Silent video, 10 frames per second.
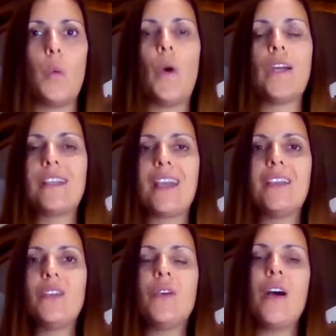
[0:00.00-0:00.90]
What
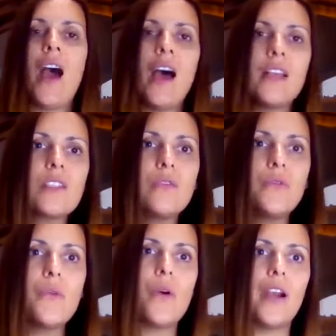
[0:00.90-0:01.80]
can you ask
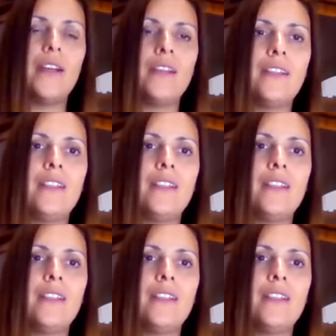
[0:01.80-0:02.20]
for?